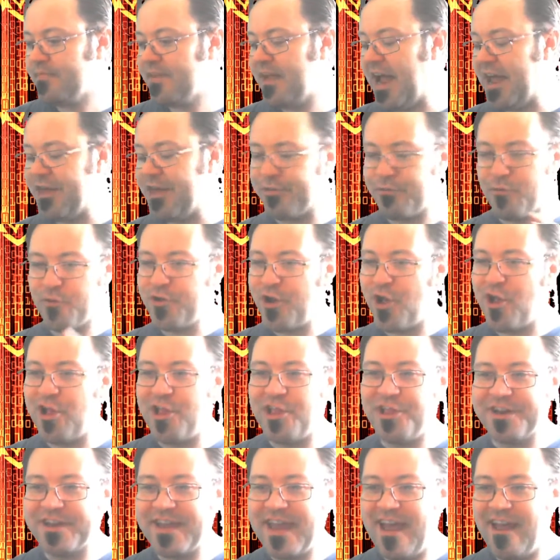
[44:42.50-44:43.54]
I threw it all
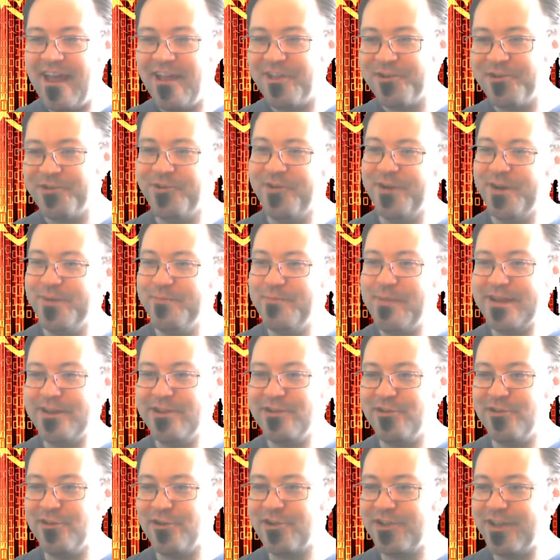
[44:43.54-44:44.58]
on a calendar, and it made it
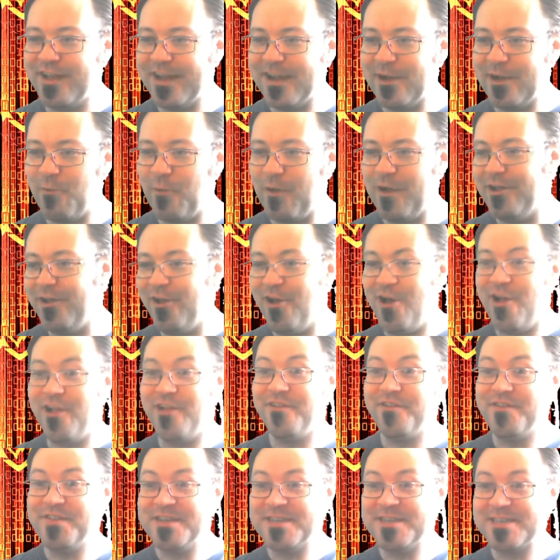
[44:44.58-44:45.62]
look like, well, all
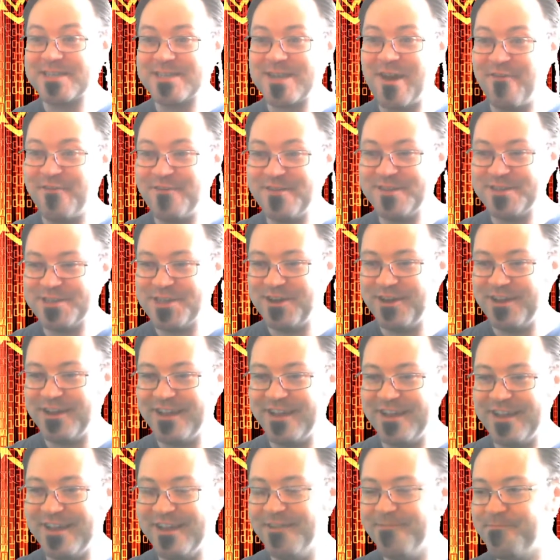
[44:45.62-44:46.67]
of this stuff is going to
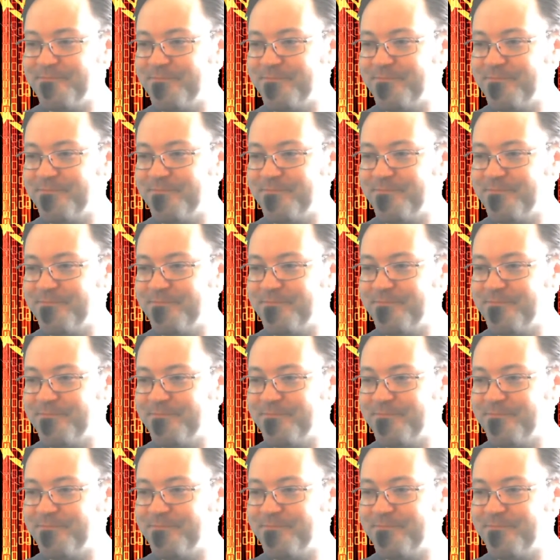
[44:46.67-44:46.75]
like